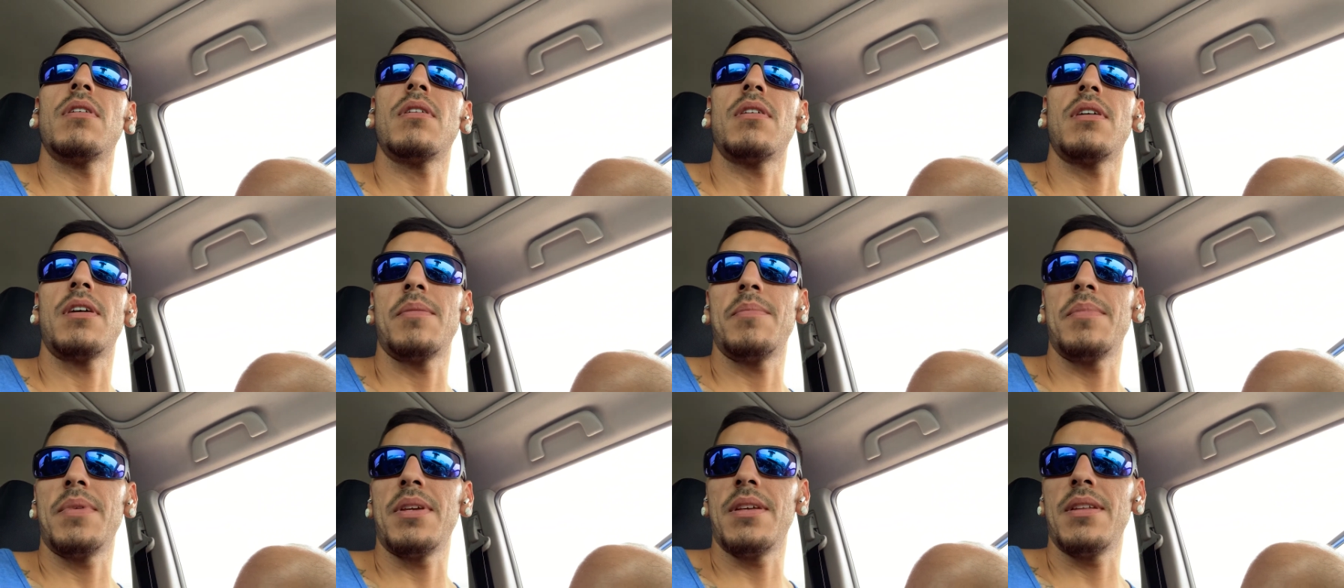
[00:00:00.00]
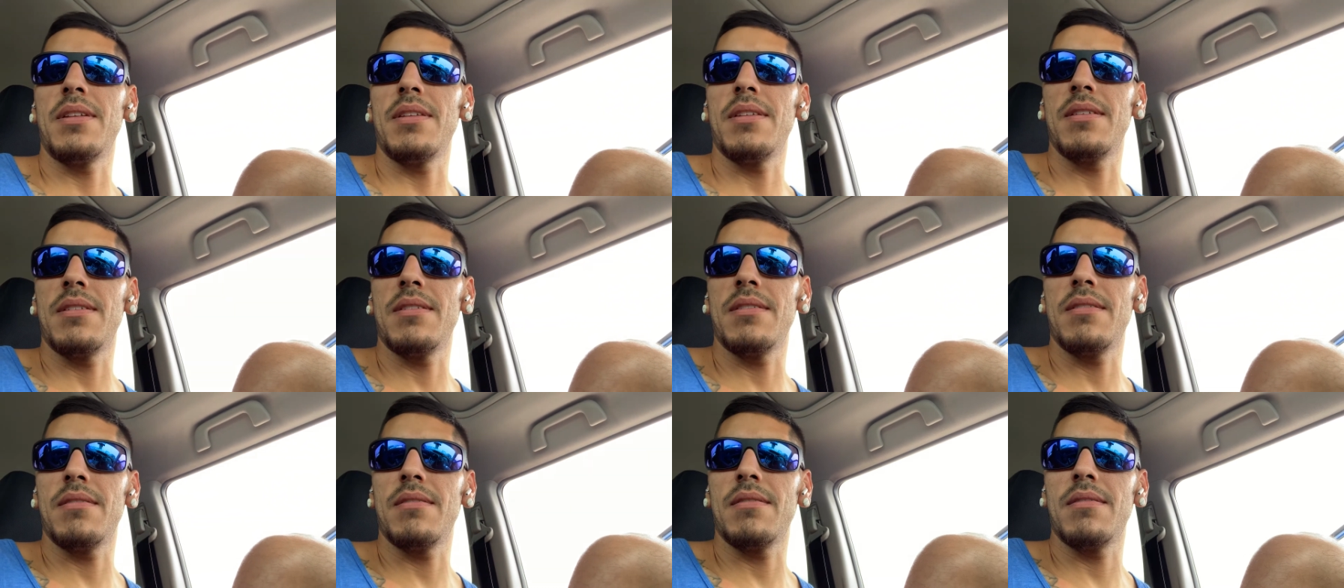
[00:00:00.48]
I mean,
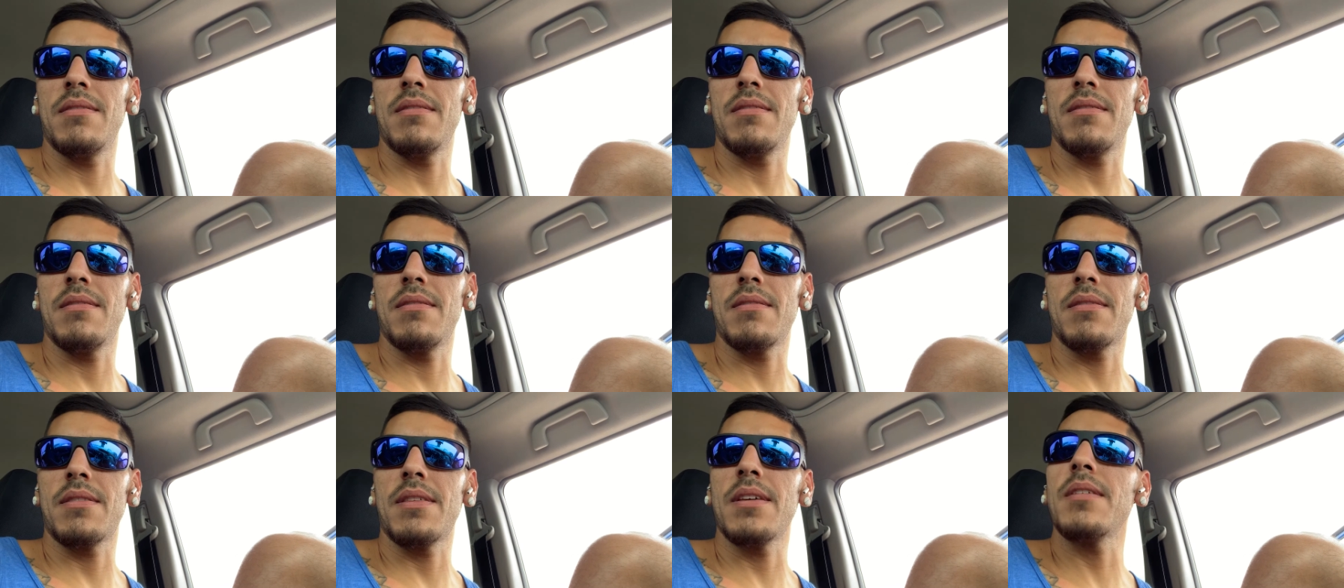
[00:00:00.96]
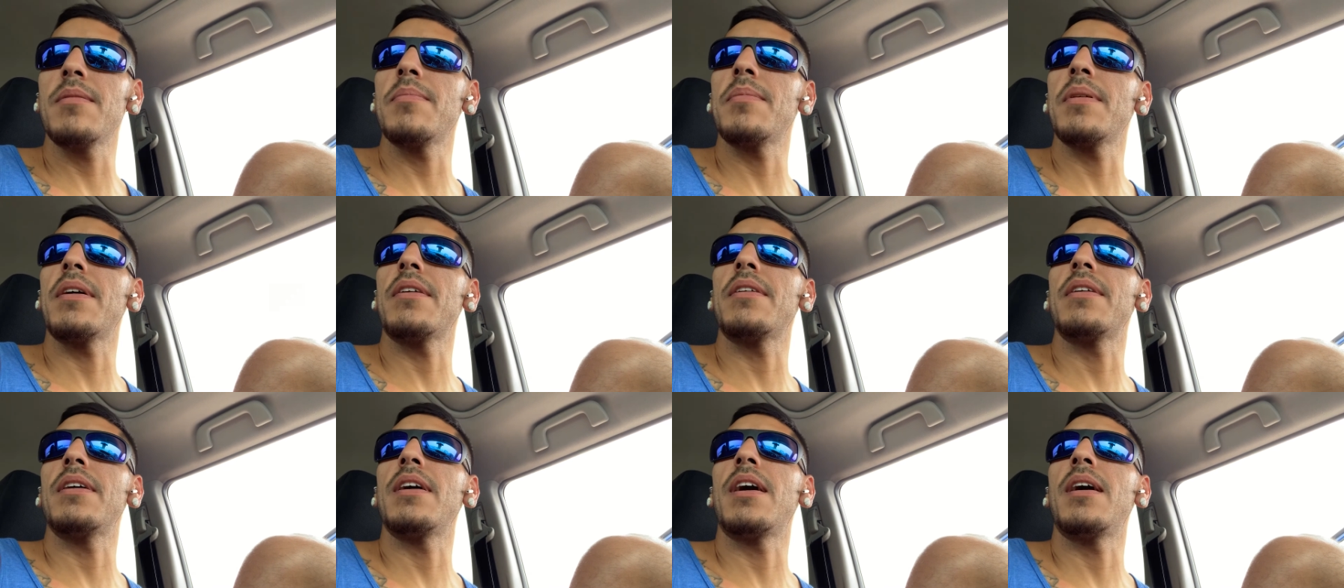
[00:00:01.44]
think
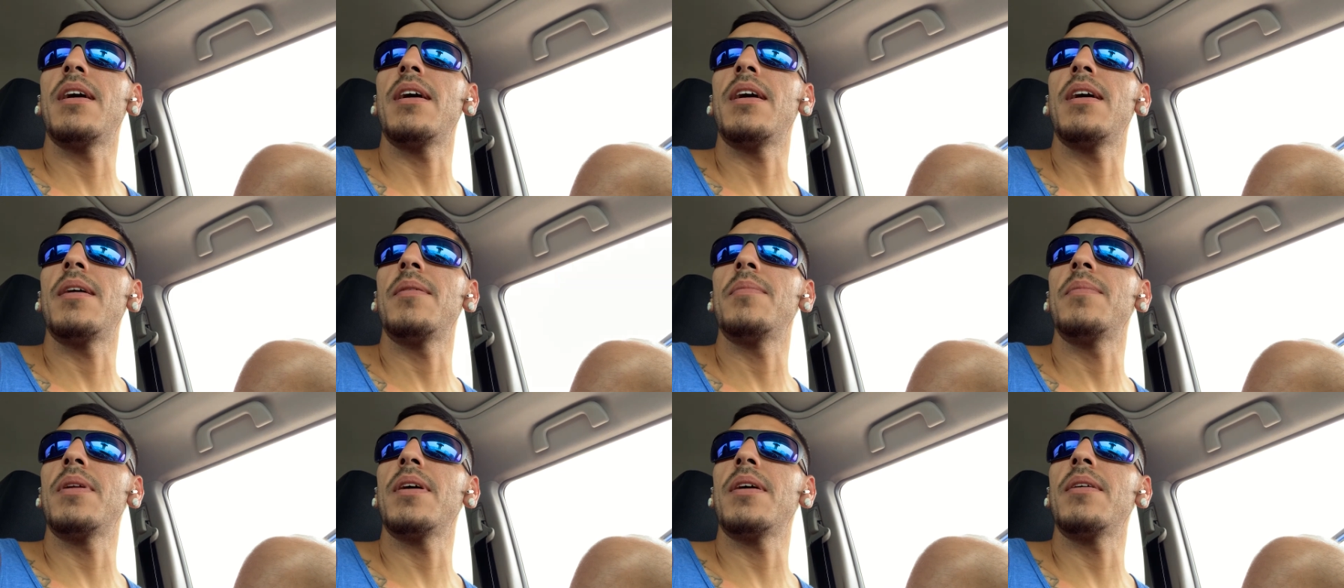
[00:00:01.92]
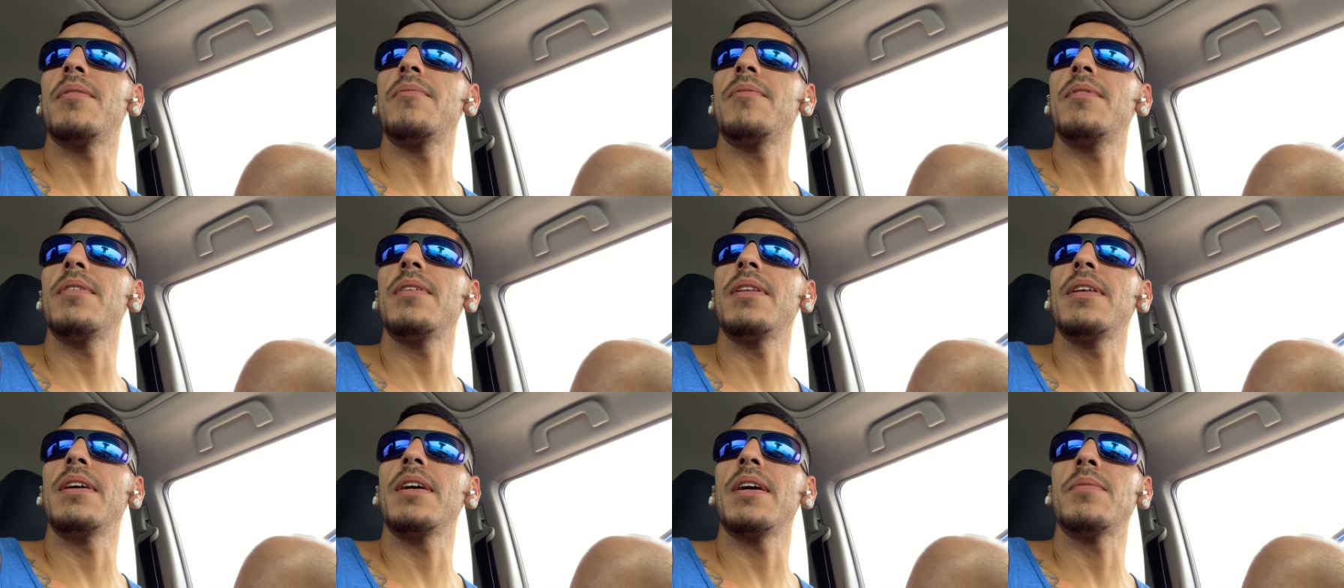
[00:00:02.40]
about it. I, am not
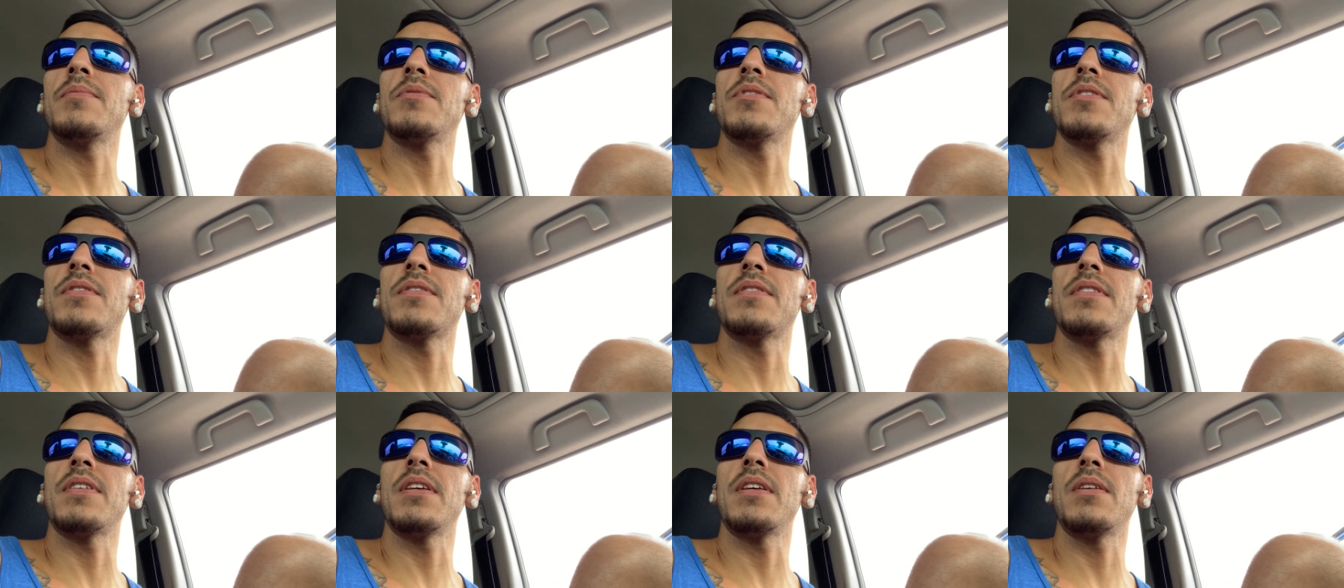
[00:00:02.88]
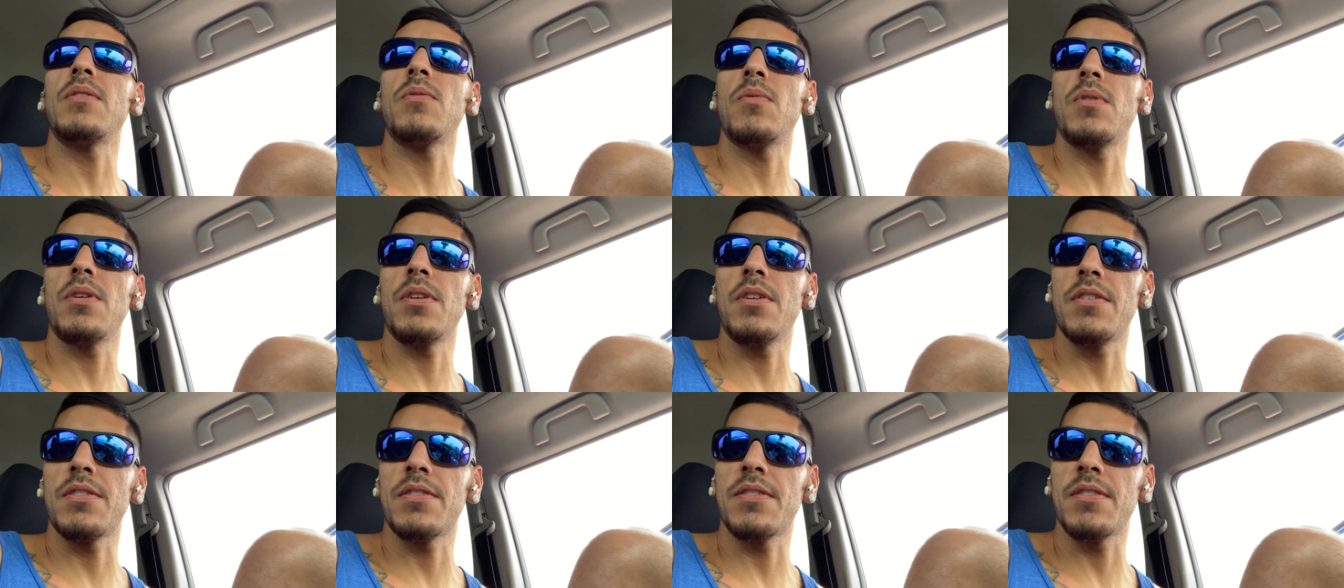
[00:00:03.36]
really, I'm just seeing
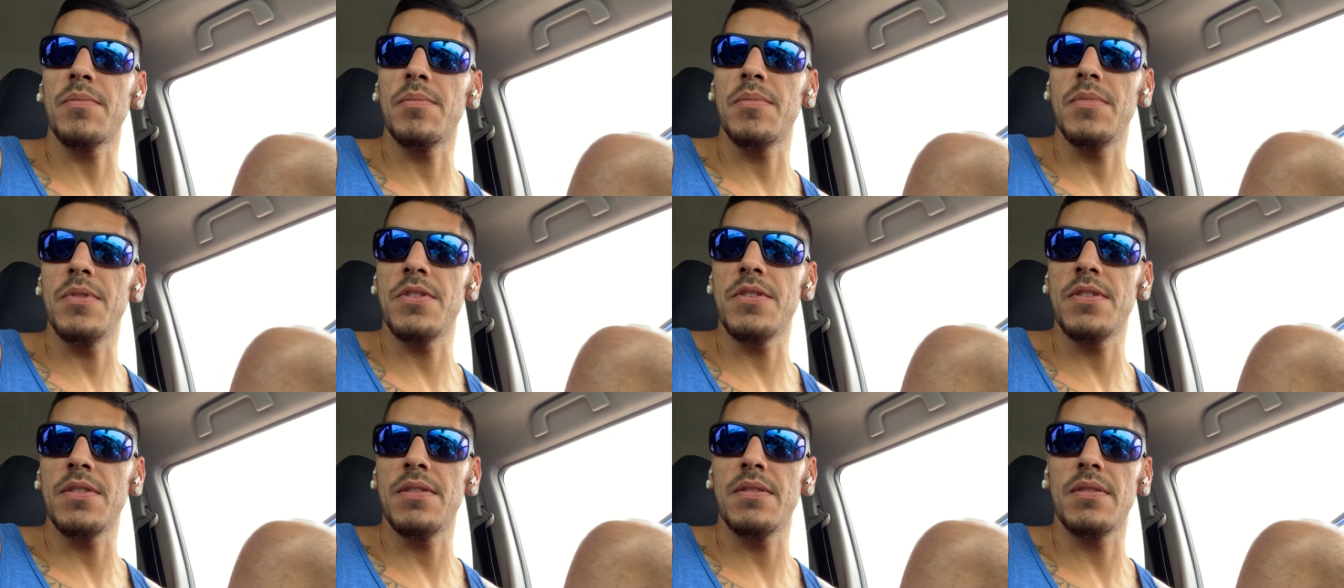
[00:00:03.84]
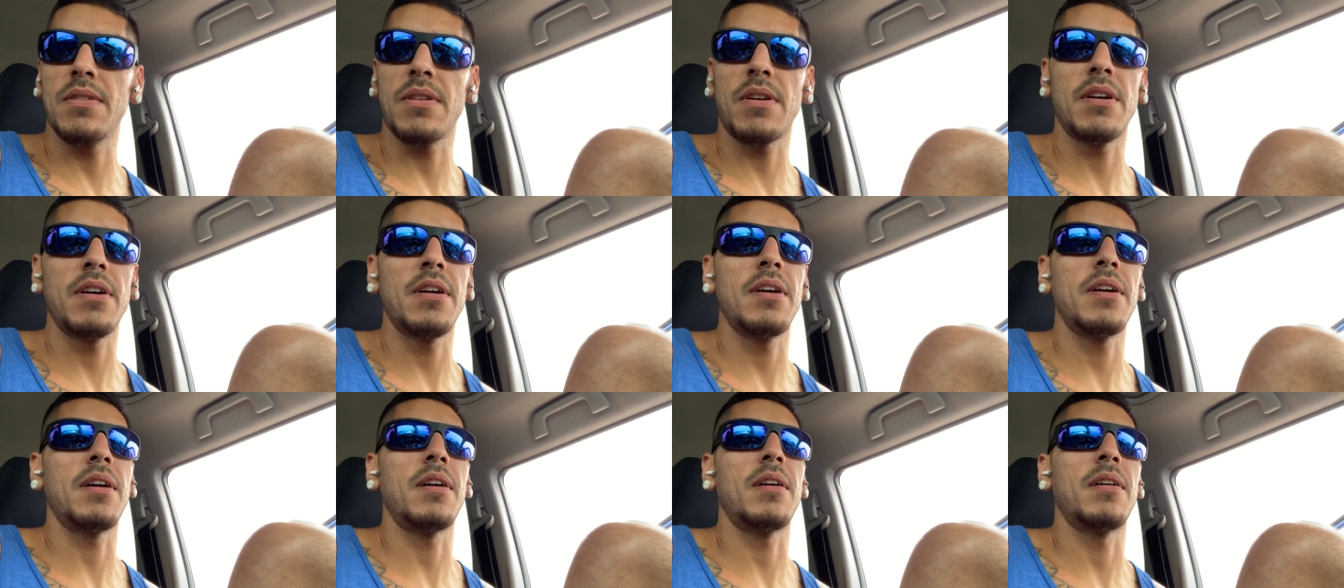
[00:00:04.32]
what your submissions
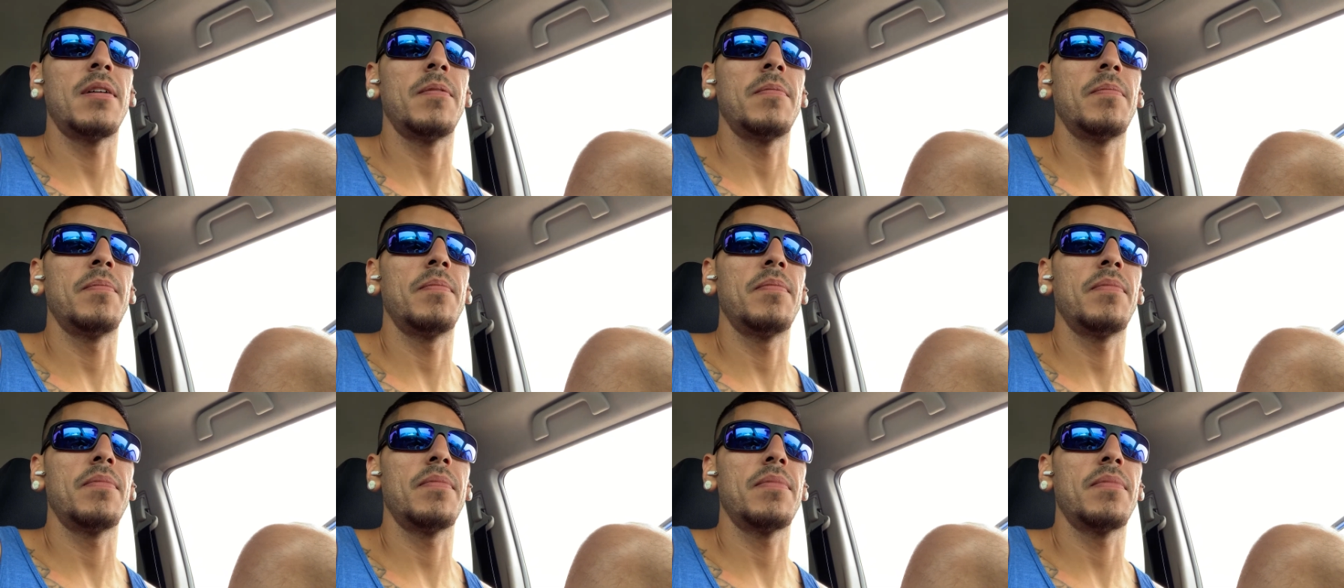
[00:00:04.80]
are. Um,